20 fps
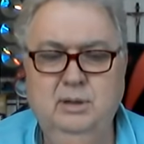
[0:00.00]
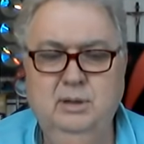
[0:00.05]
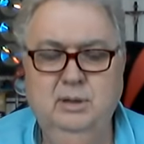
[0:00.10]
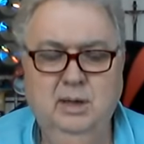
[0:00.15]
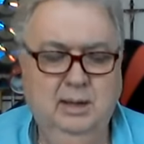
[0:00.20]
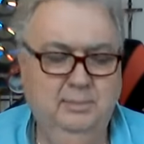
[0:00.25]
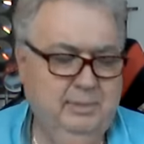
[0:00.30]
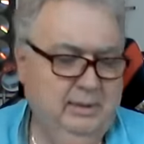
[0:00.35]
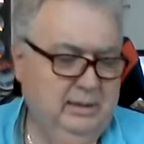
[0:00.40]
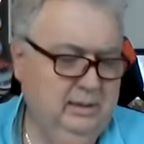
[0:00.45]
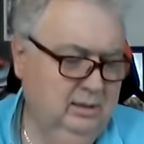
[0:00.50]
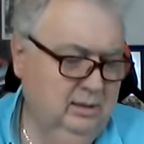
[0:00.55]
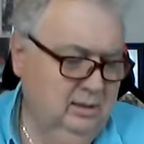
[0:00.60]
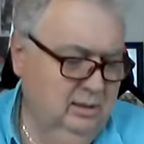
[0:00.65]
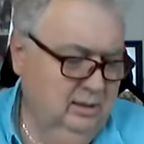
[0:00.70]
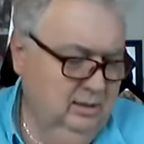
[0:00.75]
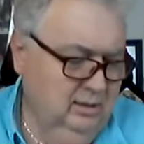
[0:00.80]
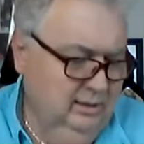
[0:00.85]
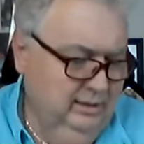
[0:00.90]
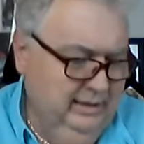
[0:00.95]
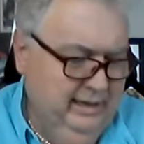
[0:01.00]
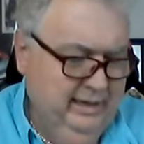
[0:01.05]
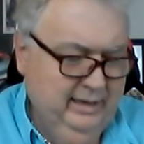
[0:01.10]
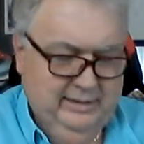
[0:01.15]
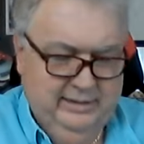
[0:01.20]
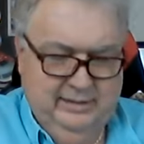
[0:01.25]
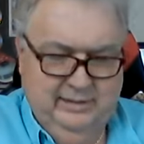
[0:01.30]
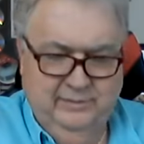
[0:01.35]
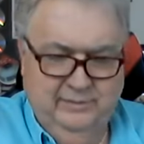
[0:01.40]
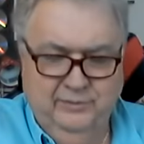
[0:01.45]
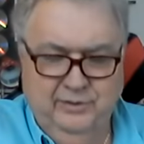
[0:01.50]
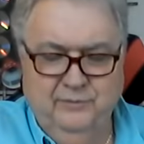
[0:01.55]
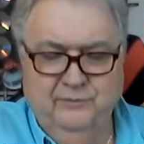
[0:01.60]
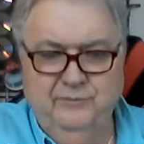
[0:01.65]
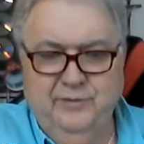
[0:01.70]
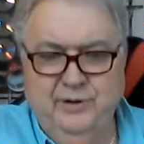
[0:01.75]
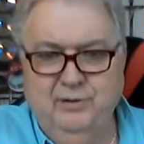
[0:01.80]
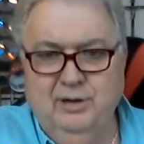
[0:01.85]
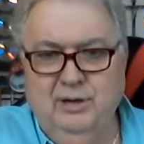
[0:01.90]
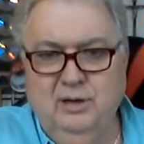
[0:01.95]
I mean, yeah, the
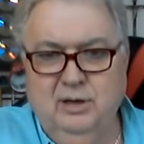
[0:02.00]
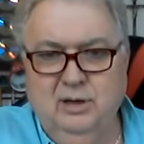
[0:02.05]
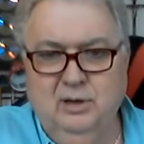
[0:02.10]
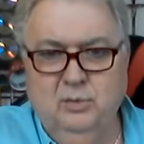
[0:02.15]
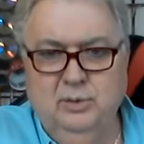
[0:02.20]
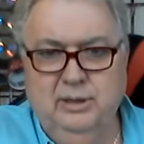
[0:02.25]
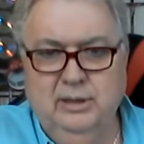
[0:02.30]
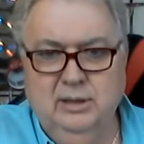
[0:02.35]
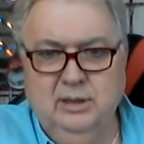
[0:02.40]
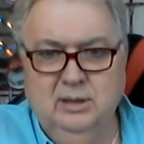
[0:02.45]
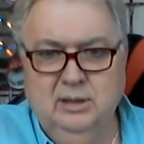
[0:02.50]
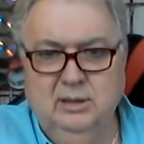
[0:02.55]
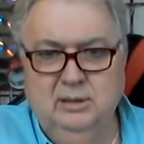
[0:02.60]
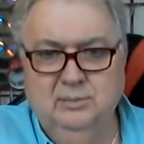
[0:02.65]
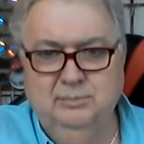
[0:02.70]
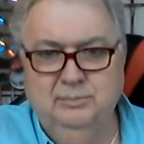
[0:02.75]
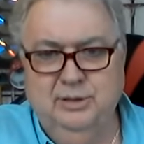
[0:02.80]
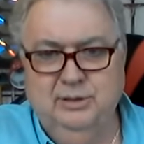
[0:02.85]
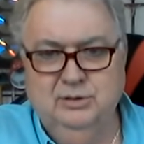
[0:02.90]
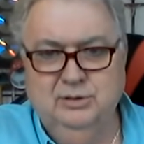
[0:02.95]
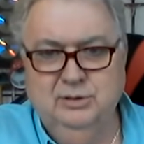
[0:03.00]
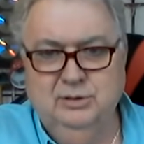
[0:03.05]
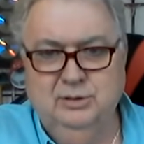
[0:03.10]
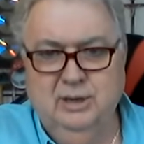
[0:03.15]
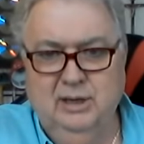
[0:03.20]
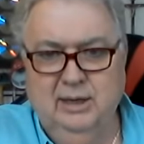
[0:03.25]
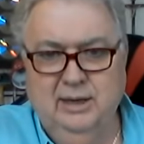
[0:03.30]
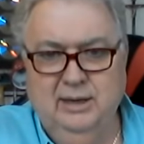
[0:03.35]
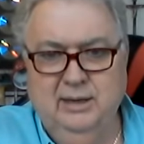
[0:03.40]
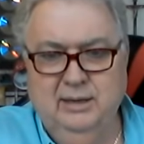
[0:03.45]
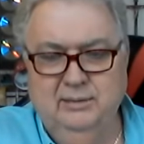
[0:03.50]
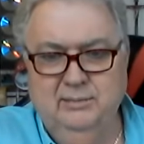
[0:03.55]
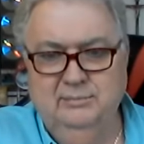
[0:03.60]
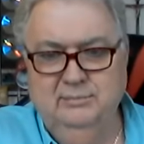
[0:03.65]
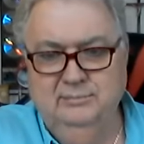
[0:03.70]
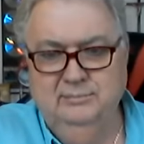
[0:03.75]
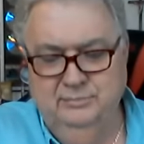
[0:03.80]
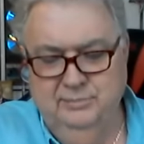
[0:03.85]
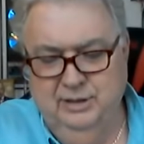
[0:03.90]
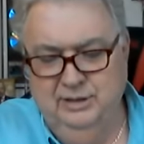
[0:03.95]
very low income, they should
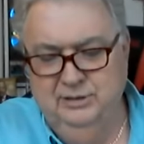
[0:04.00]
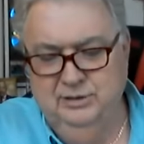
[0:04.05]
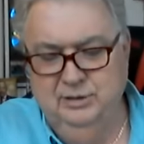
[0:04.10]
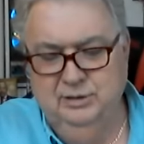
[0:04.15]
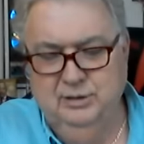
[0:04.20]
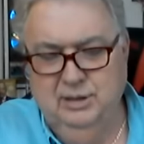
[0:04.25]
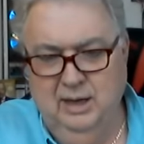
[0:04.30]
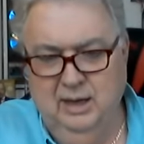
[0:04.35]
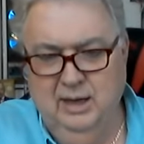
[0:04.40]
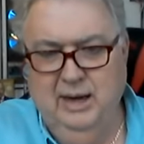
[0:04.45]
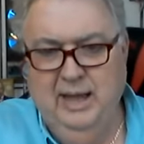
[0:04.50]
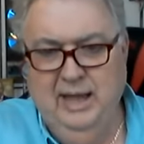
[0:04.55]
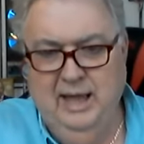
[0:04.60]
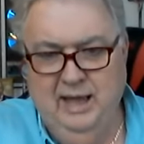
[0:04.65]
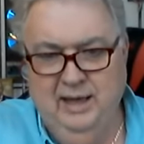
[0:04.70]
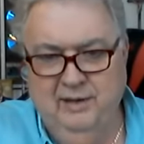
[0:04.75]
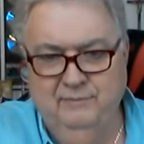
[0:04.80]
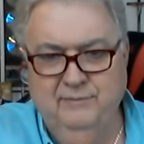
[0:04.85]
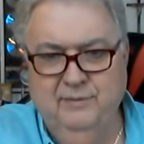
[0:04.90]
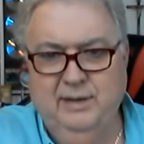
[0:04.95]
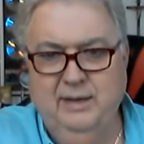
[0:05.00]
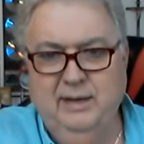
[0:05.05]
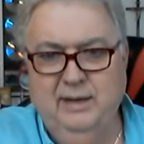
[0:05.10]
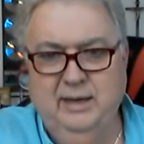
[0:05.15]
not have